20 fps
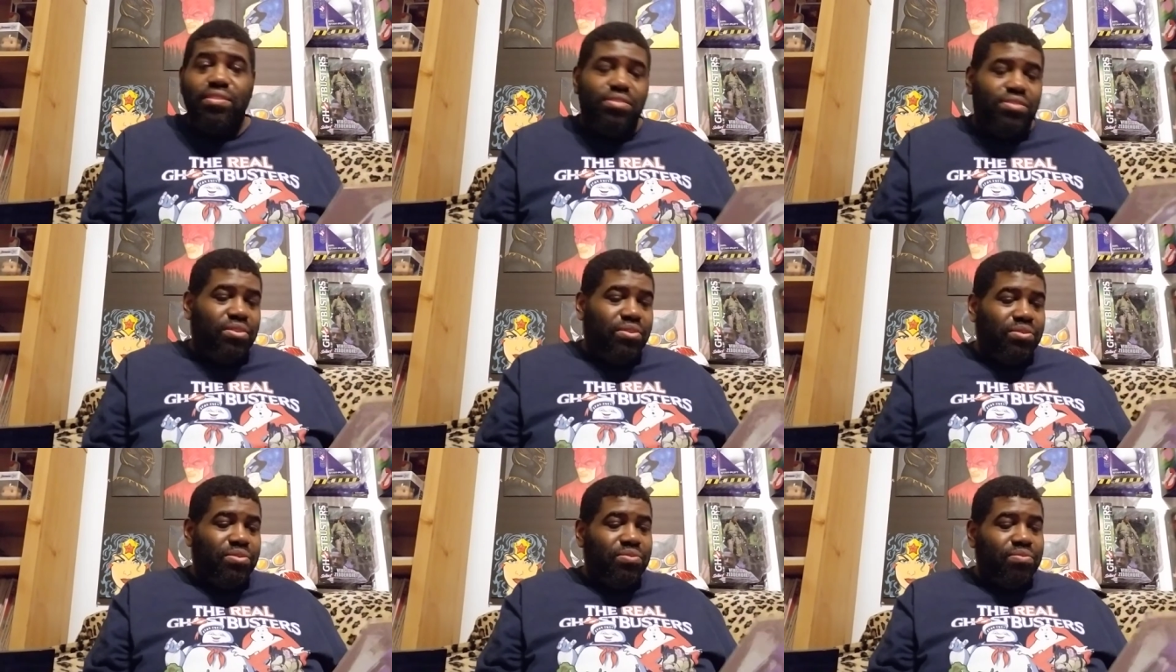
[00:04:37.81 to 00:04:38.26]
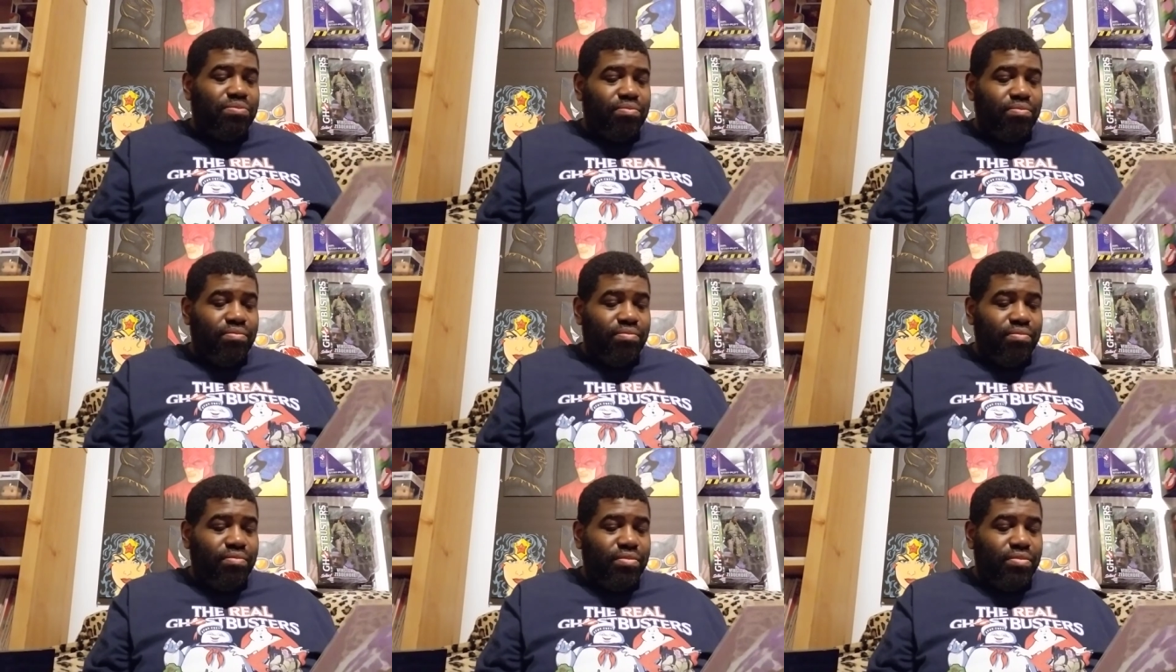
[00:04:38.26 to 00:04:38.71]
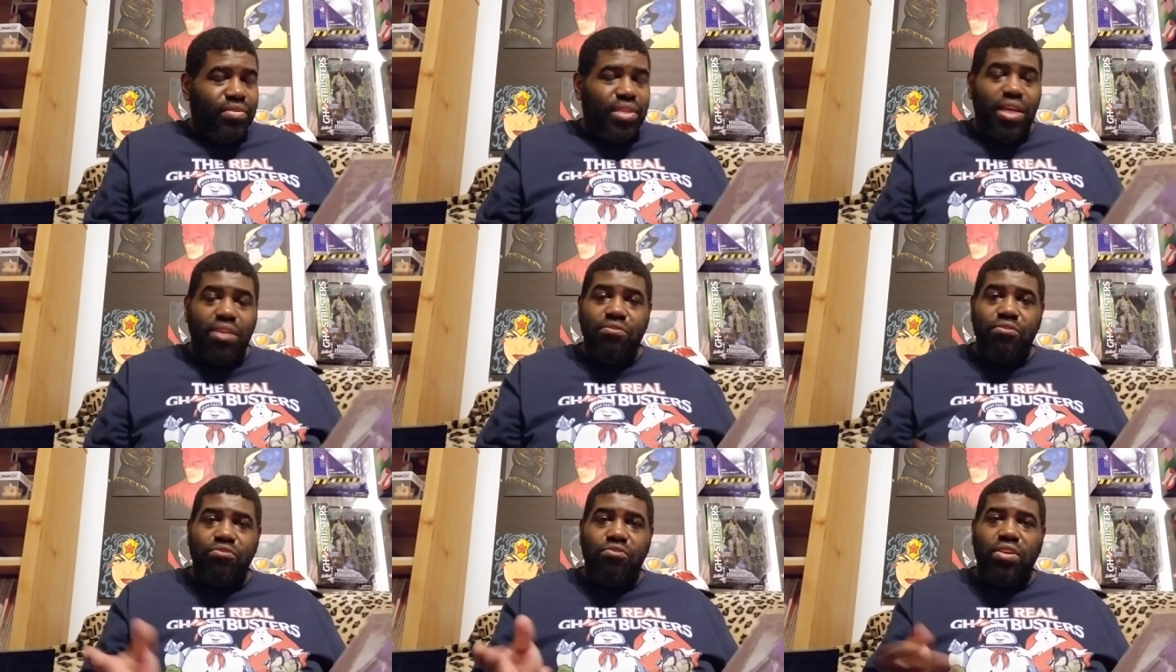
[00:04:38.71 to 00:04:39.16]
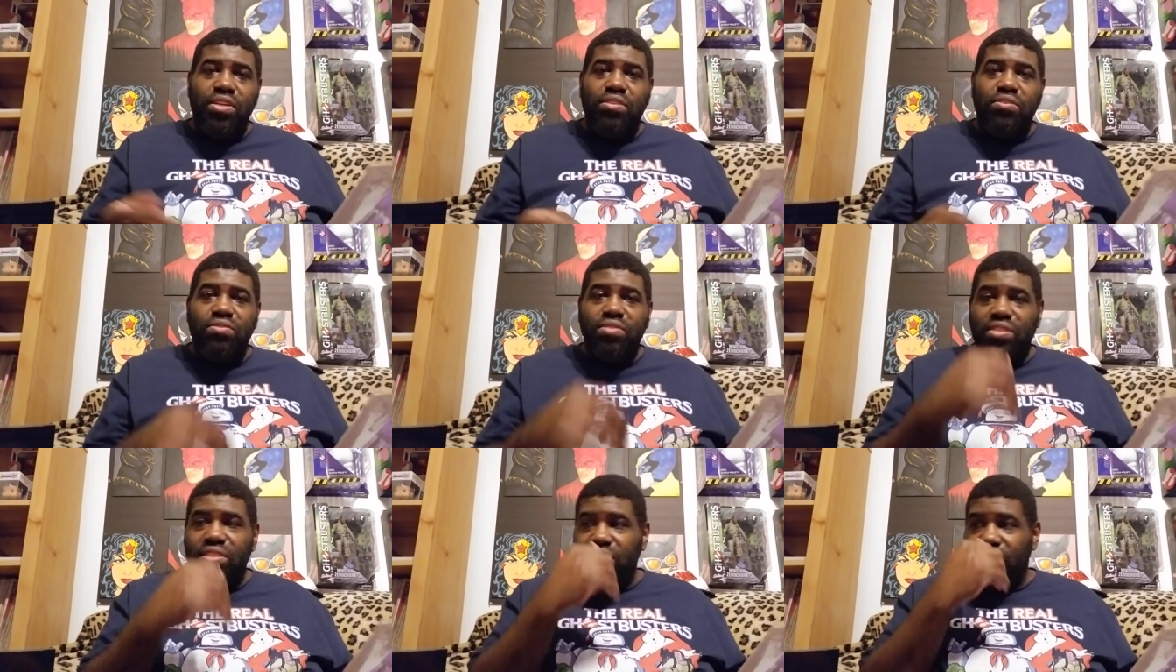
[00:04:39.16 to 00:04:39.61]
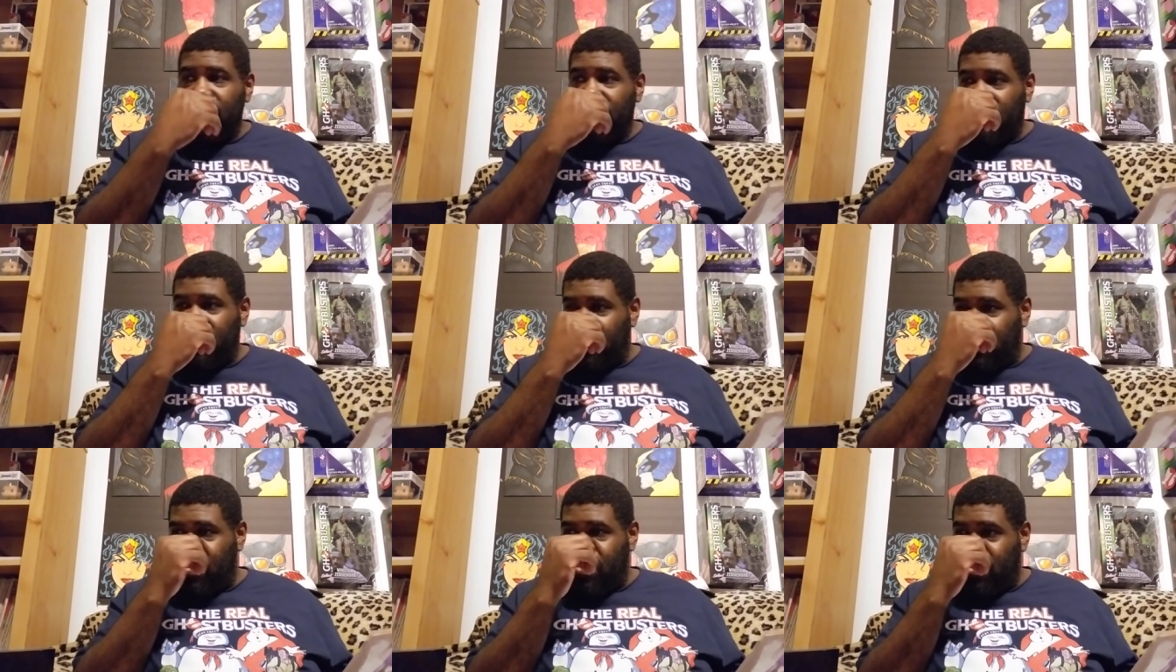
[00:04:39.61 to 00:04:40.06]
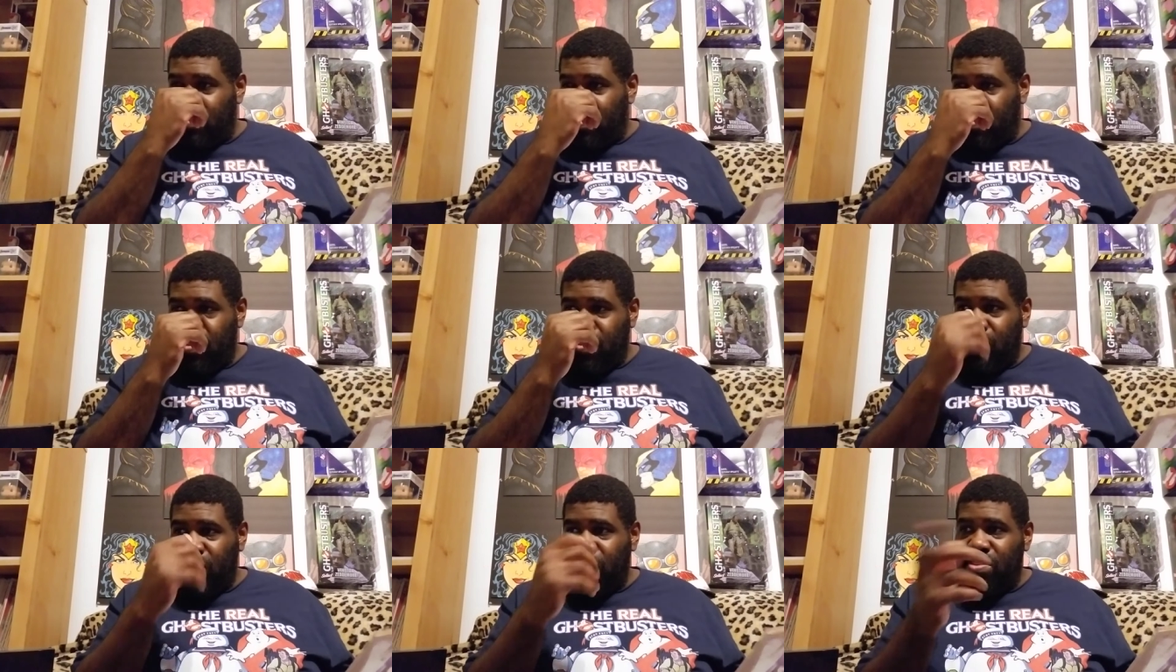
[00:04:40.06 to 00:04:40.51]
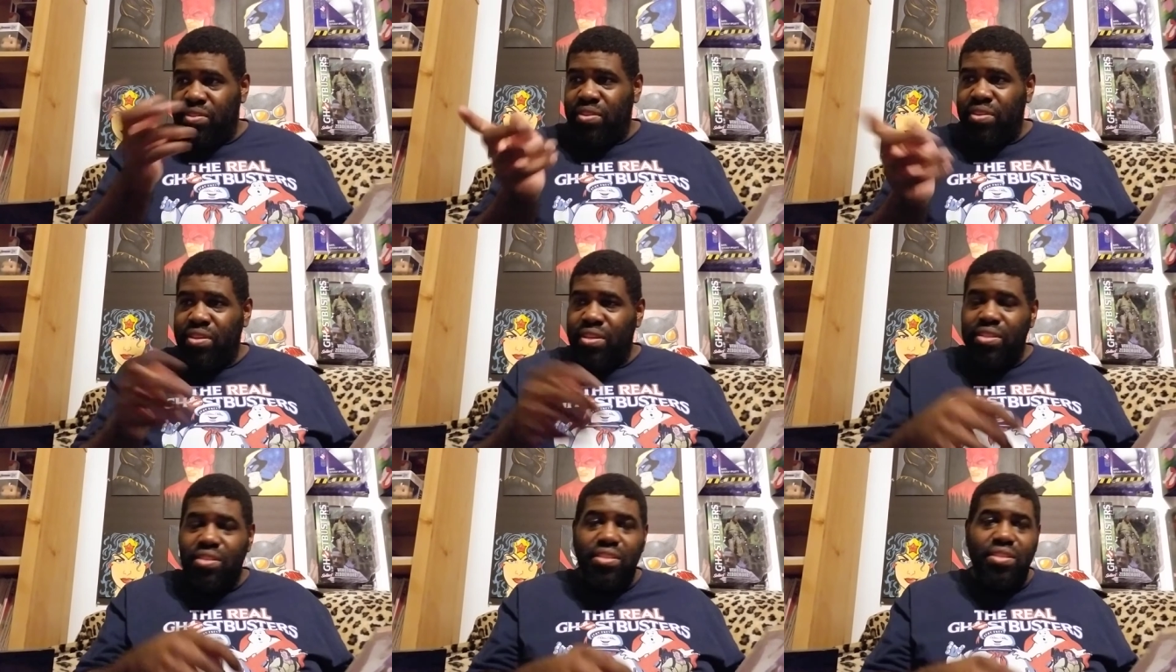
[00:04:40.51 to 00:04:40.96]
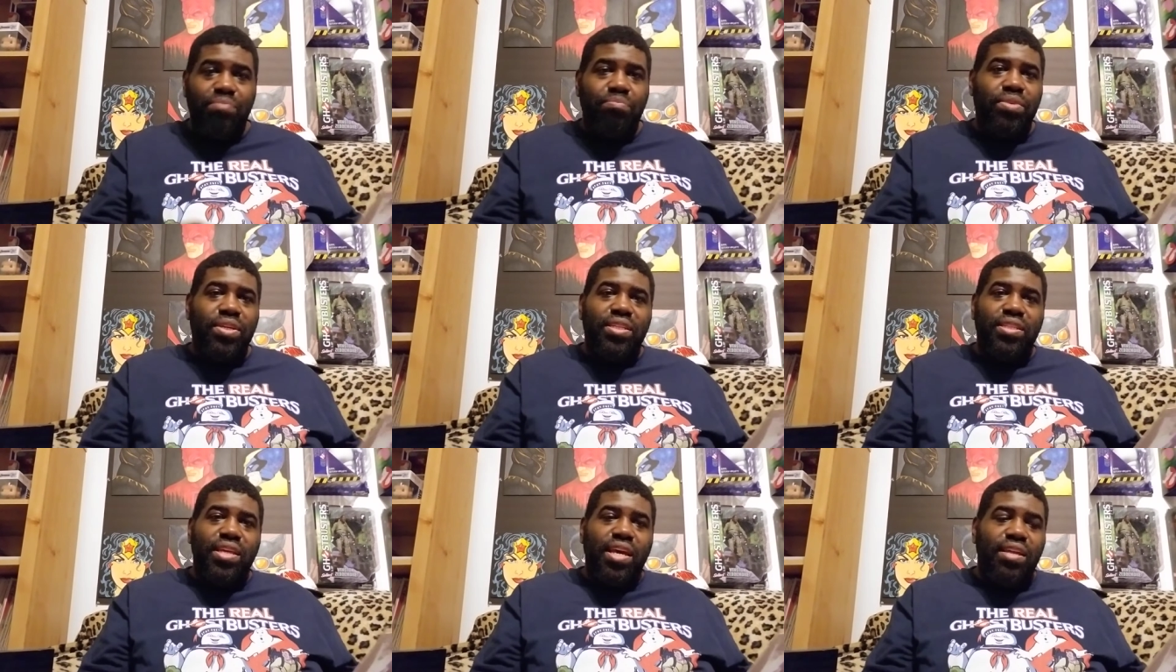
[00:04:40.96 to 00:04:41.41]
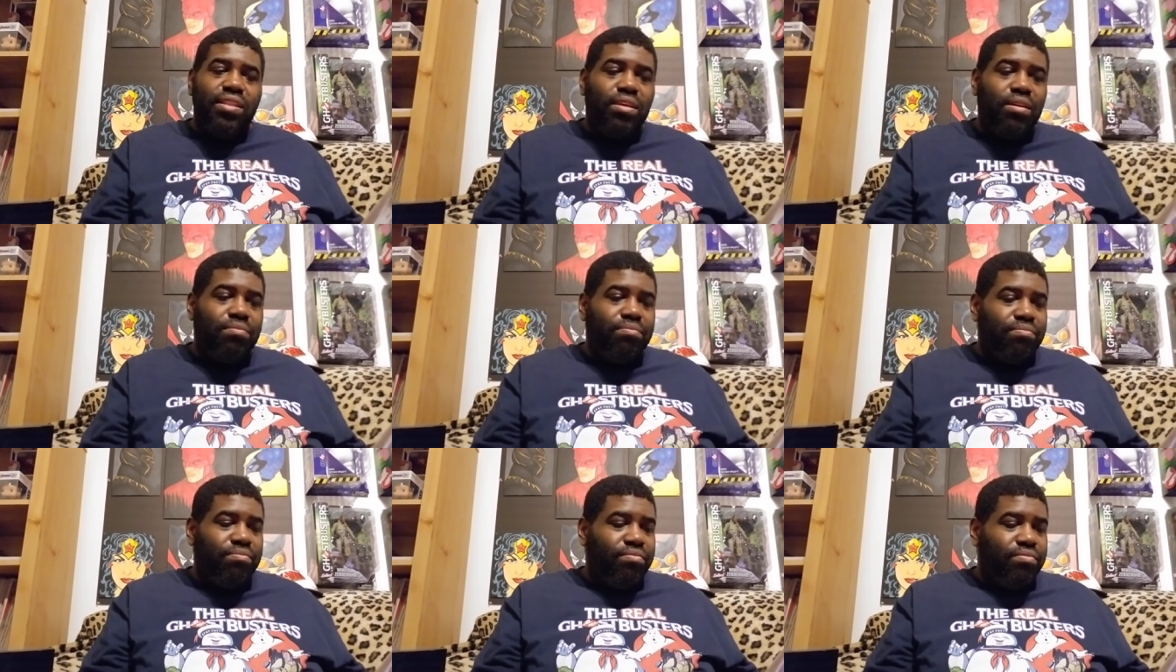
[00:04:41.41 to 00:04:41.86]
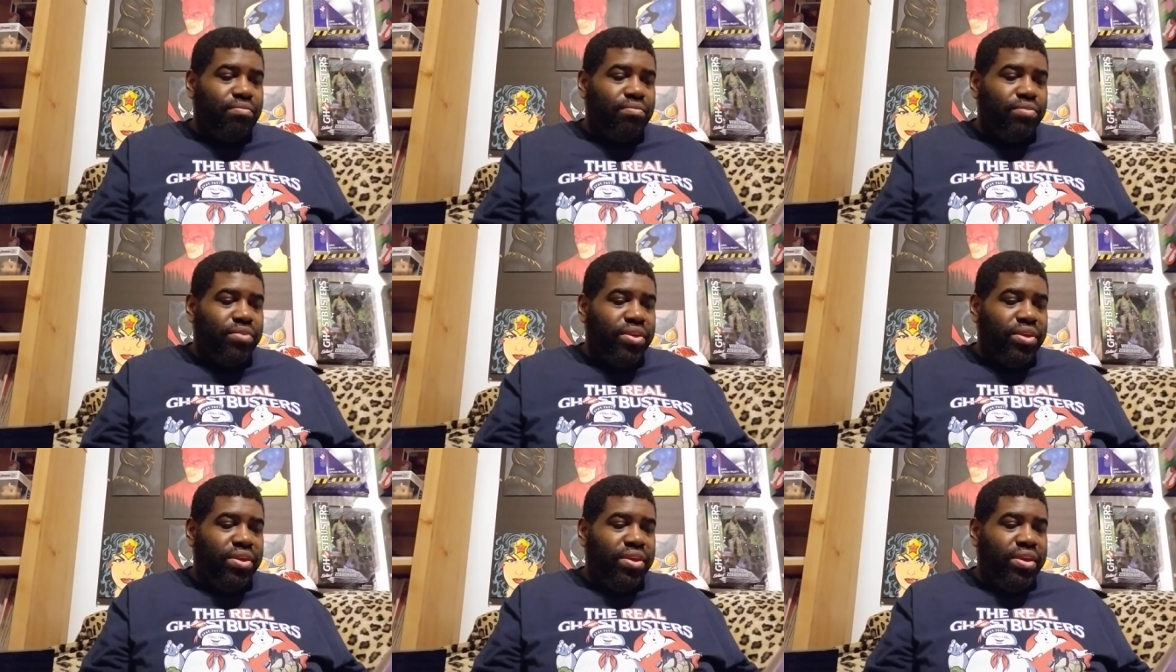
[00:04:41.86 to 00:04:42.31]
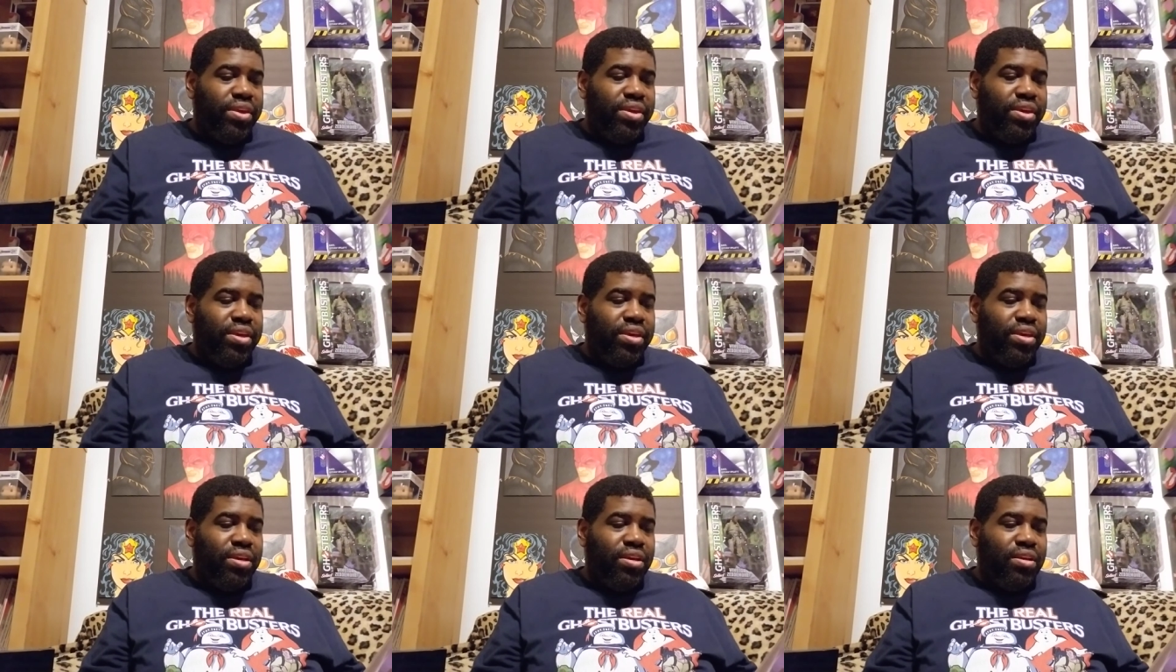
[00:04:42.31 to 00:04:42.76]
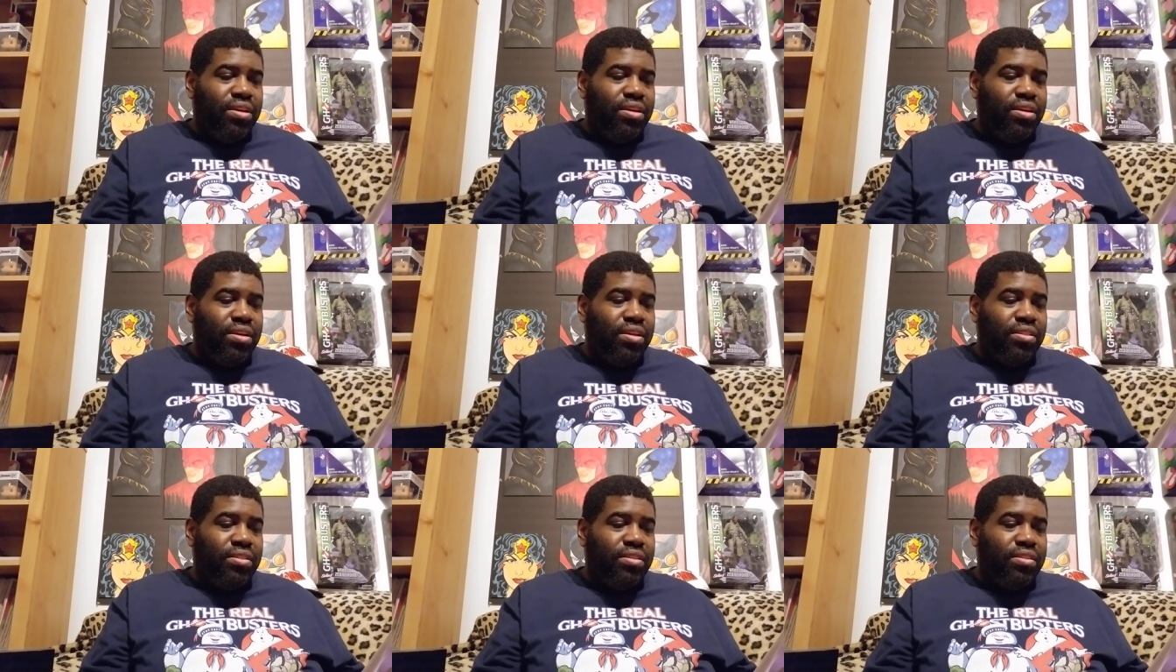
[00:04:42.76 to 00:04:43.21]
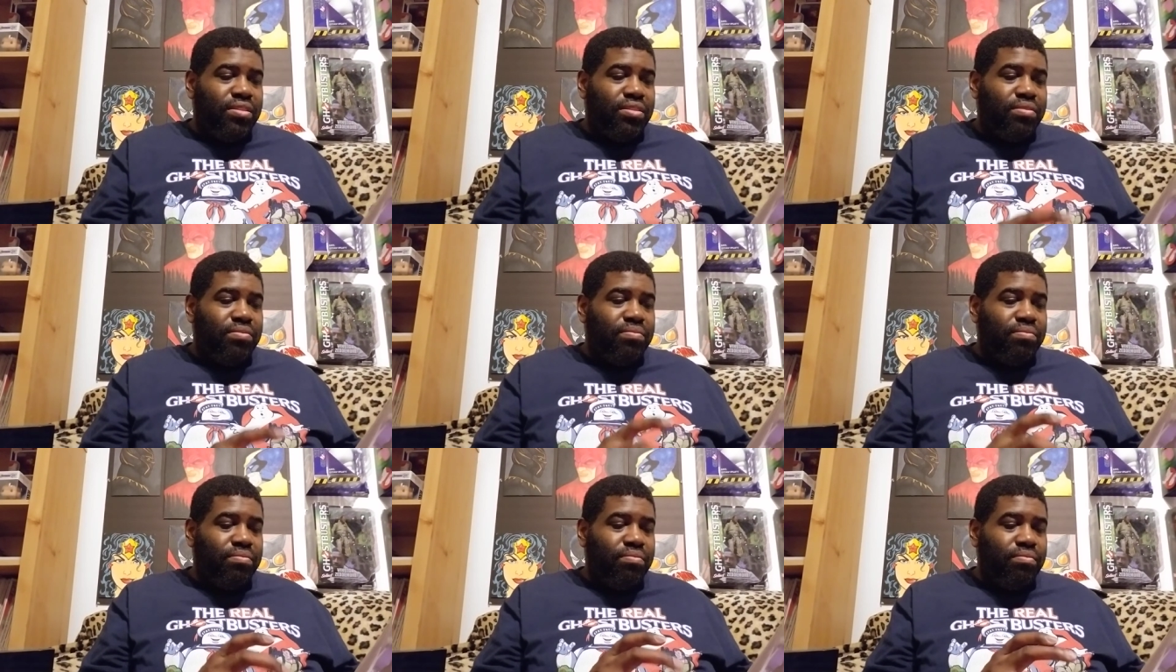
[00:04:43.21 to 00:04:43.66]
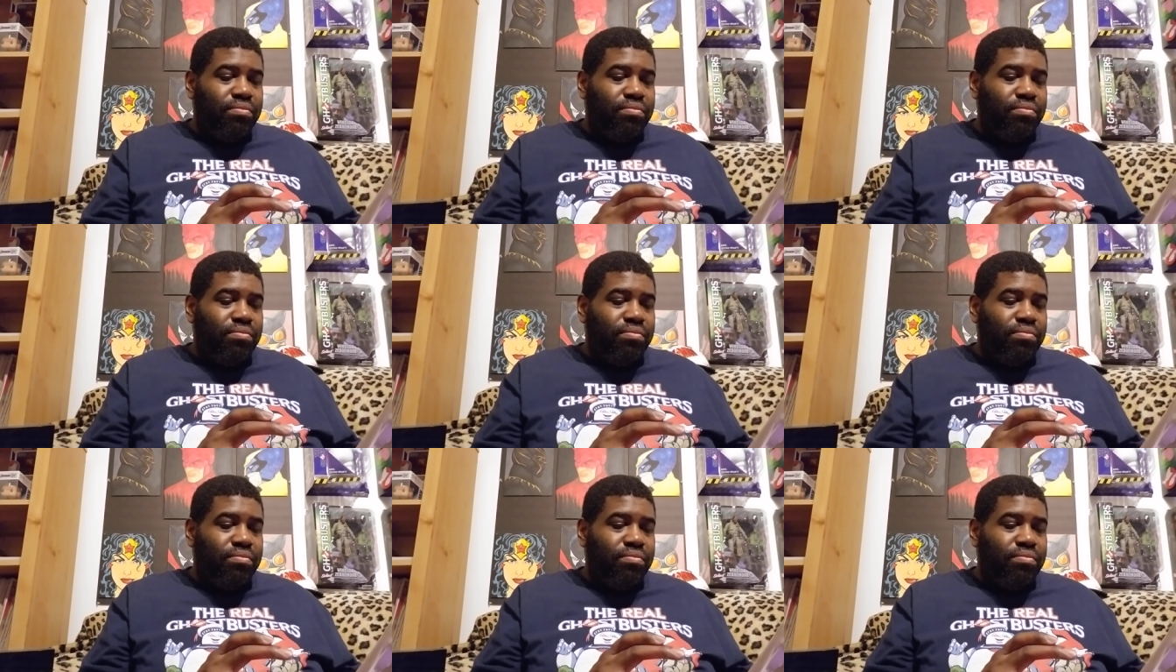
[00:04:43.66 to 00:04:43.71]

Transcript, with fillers: So that was great on Steve to they picked that up. And then